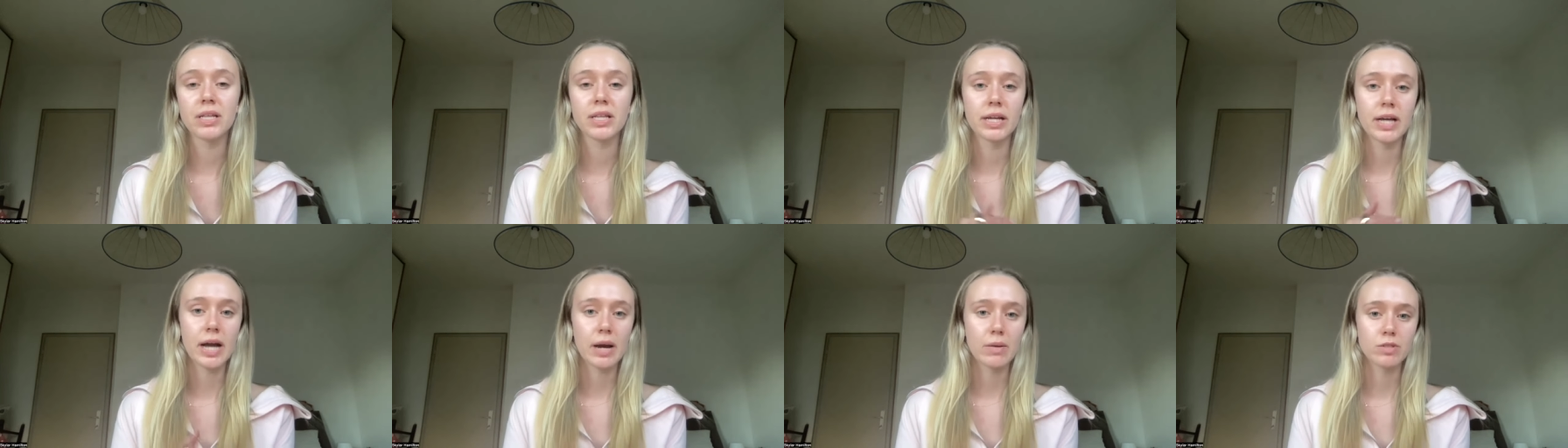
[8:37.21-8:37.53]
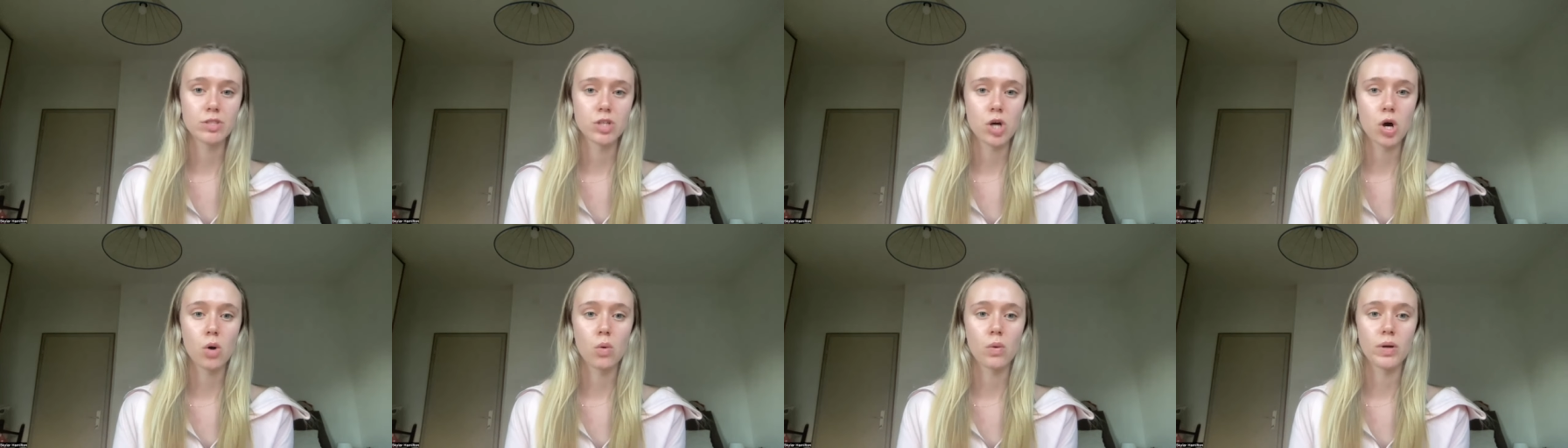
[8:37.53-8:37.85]
Like I
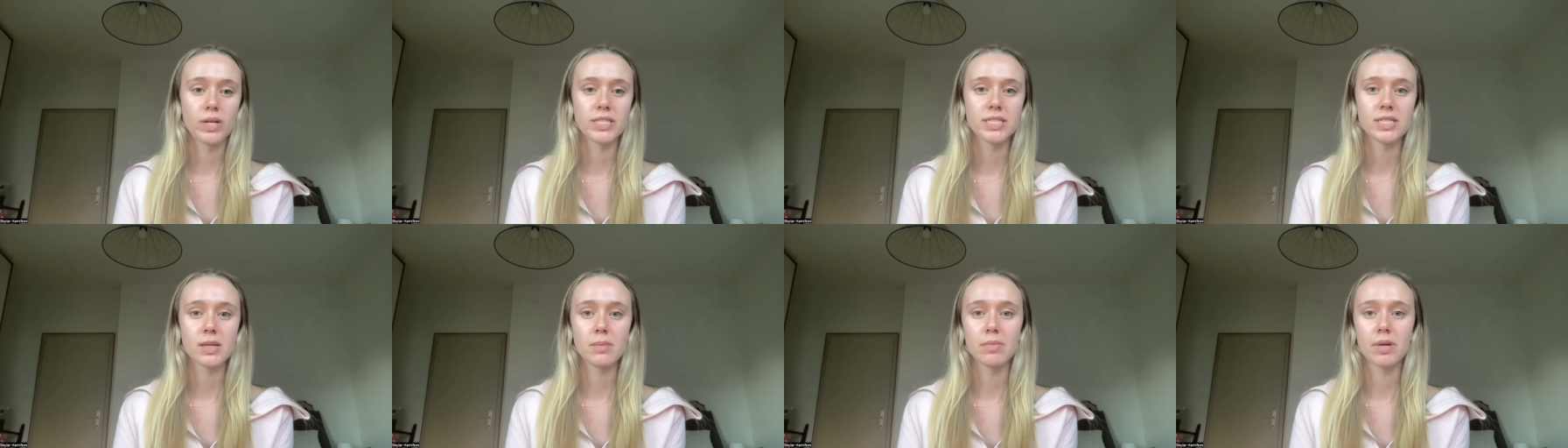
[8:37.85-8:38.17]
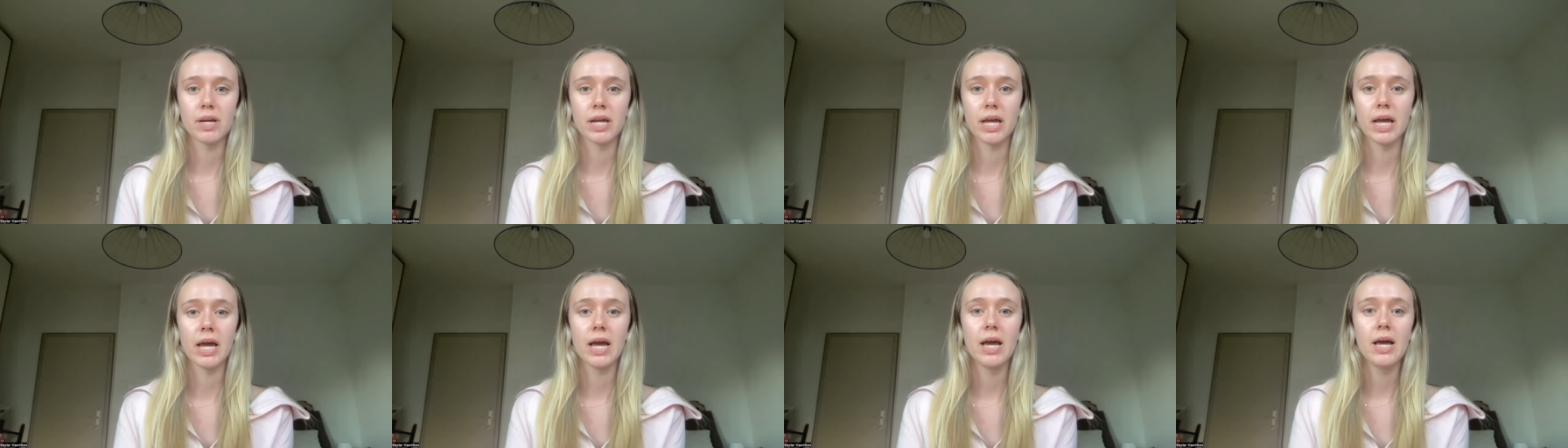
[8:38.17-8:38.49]
was always
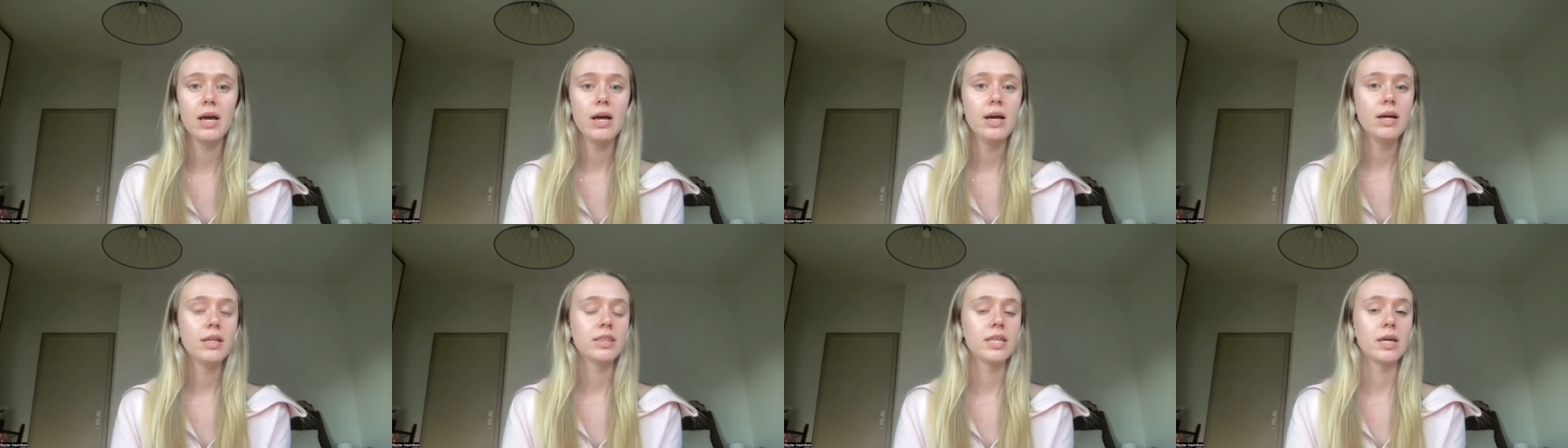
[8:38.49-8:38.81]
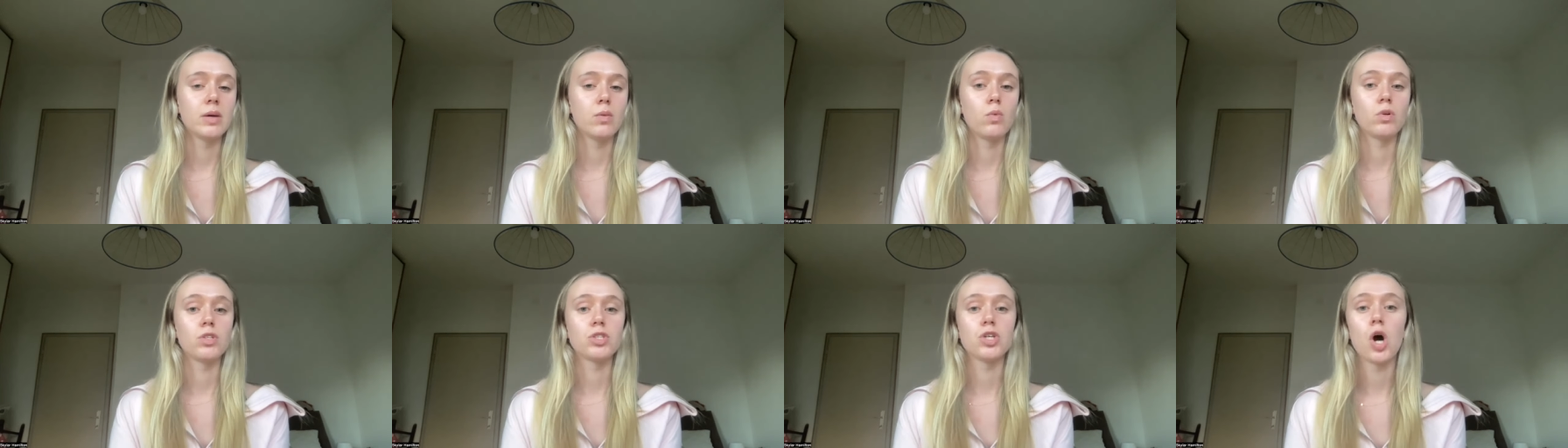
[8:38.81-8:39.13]
somebody
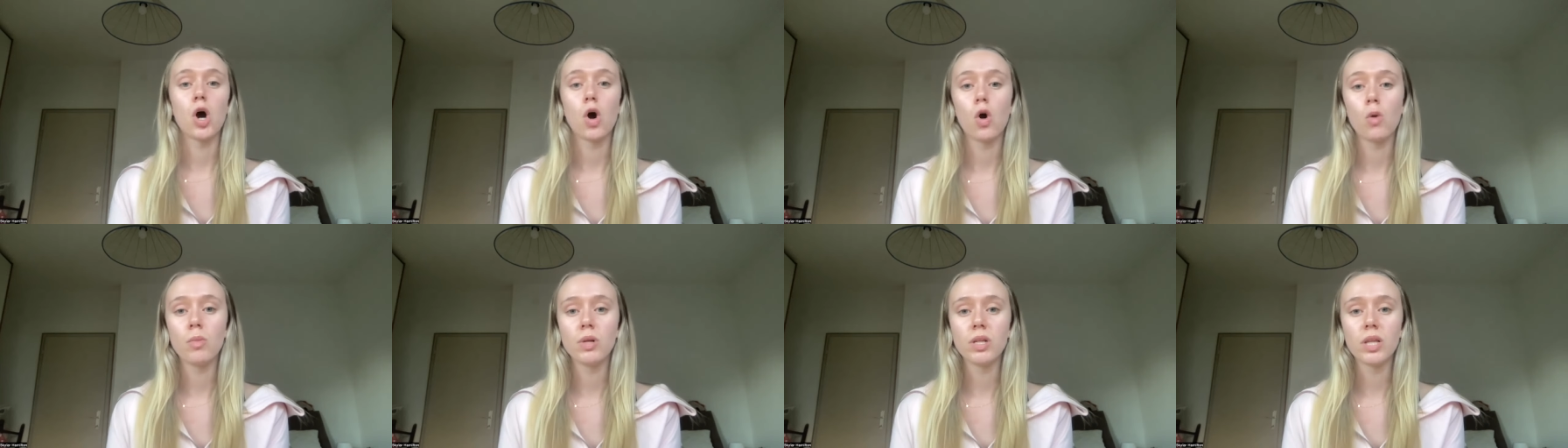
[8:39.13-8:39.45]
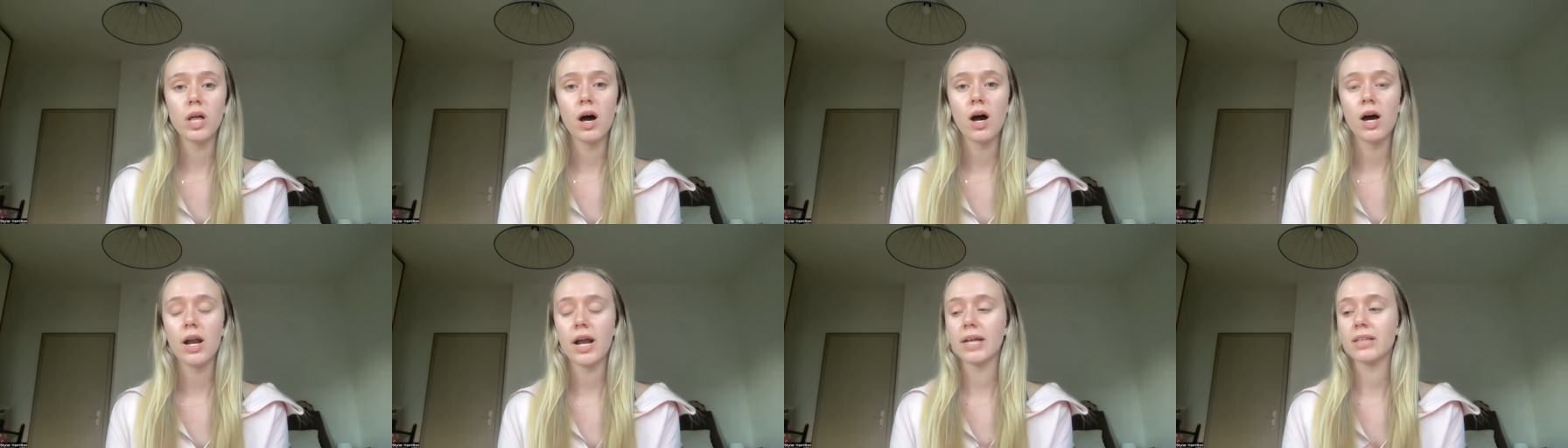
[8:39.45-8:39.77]
that was home a lot.